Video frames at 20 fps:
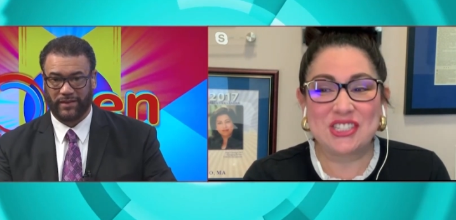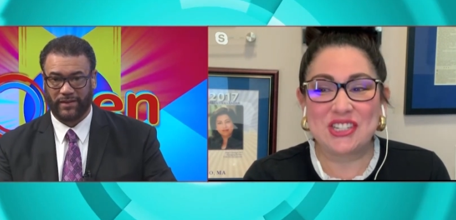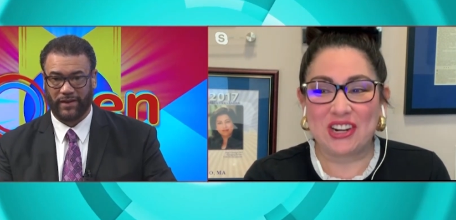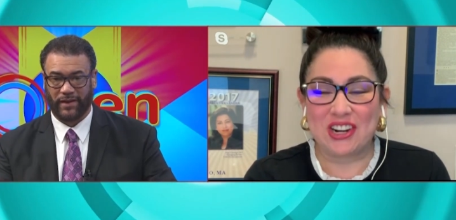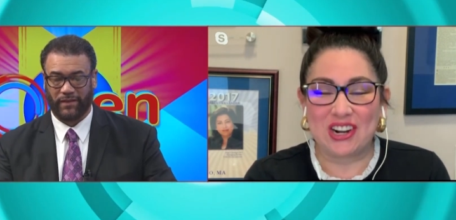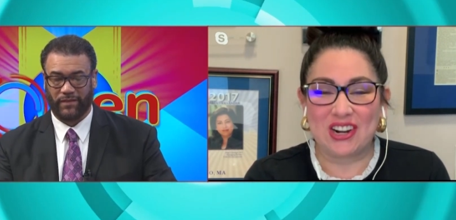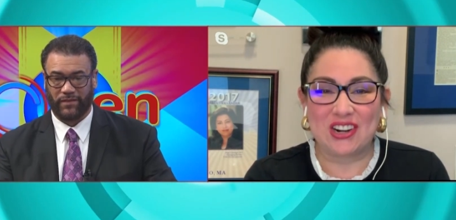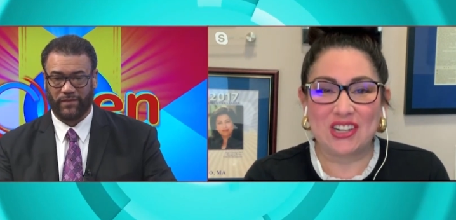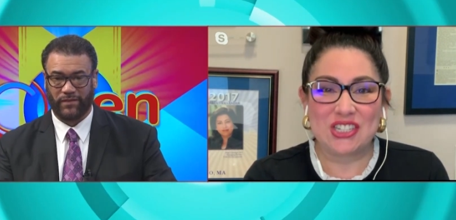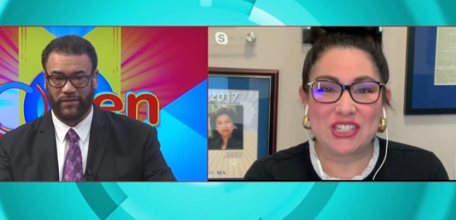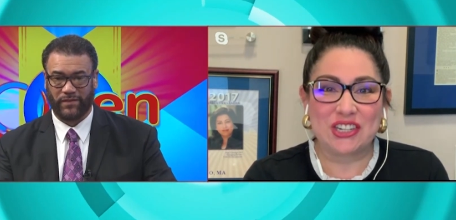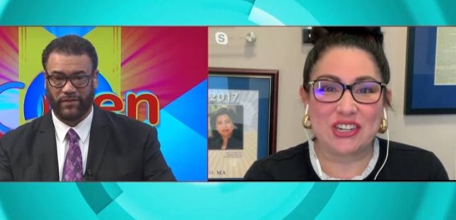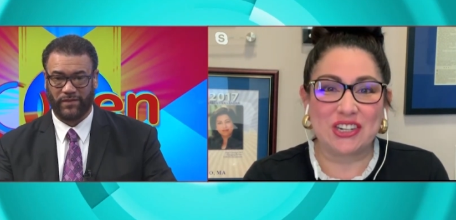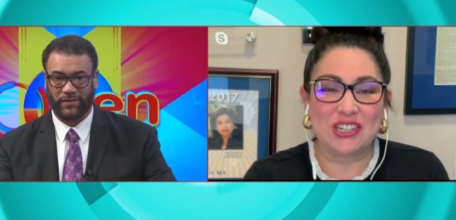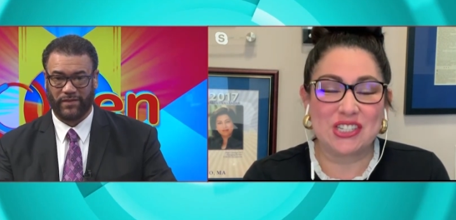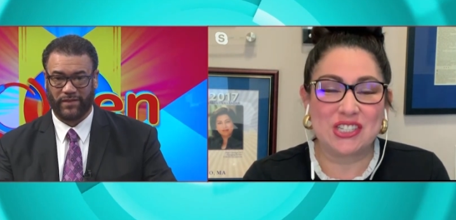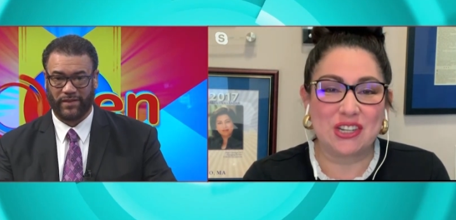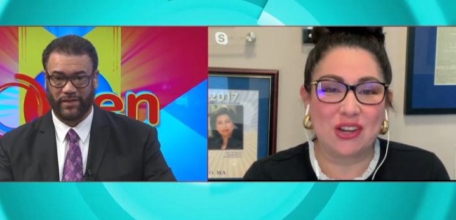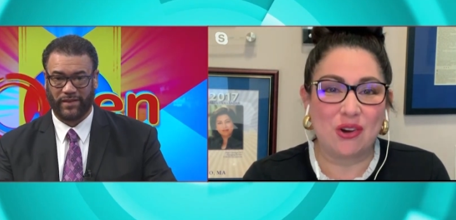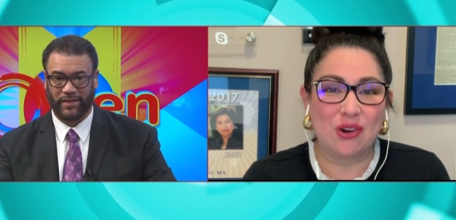Speaker 1: Sure,
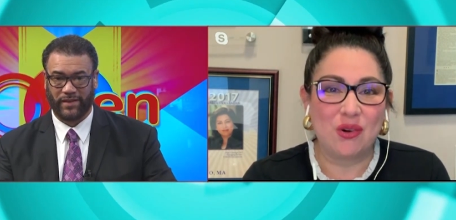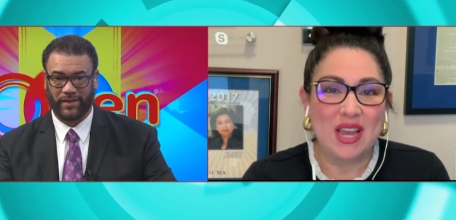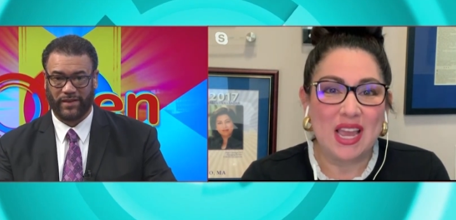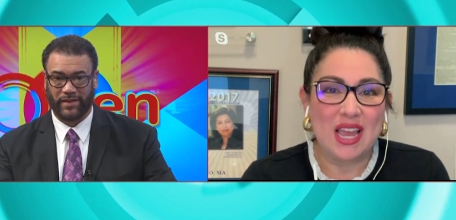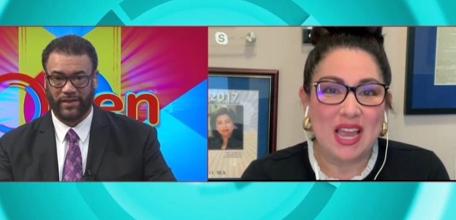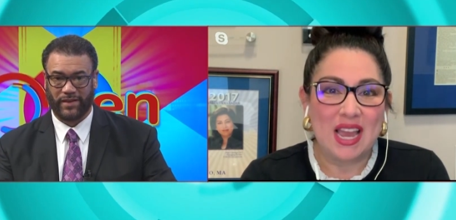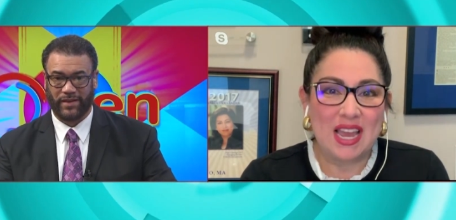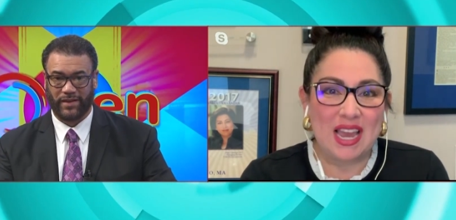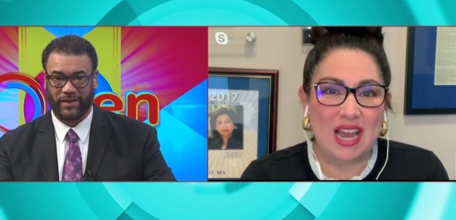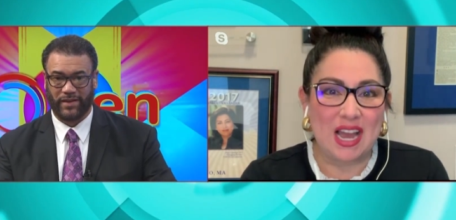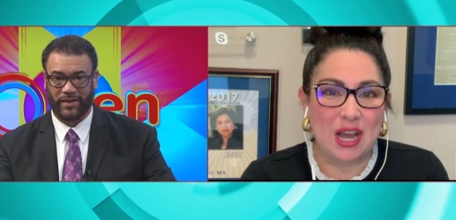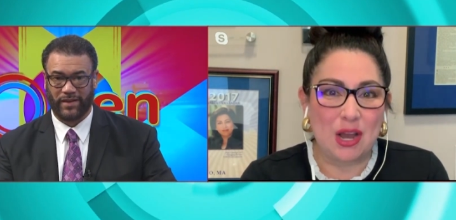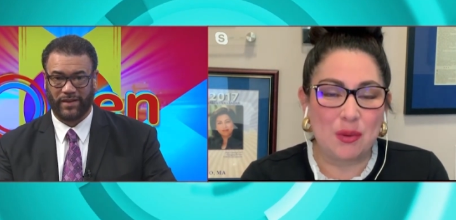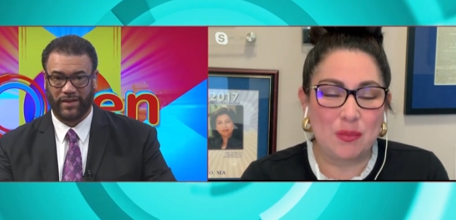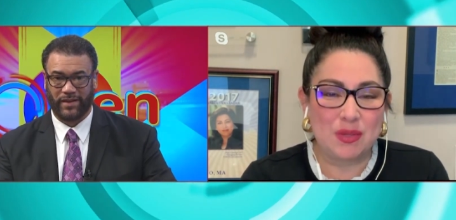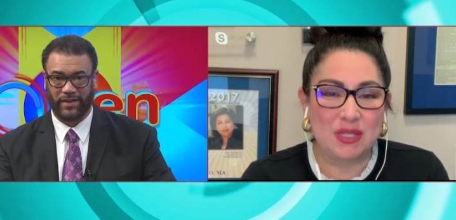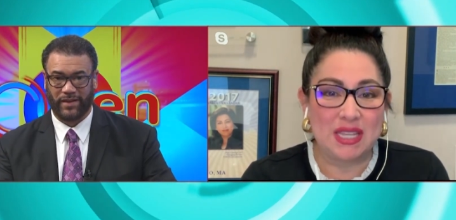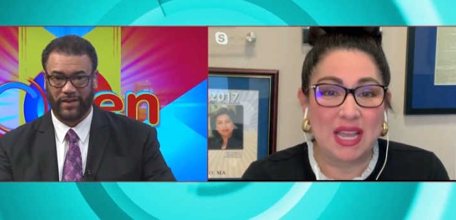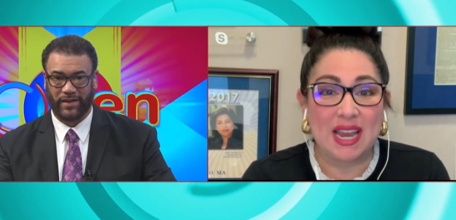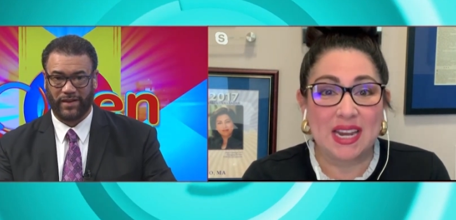sure. So
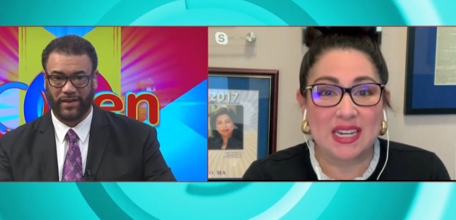um,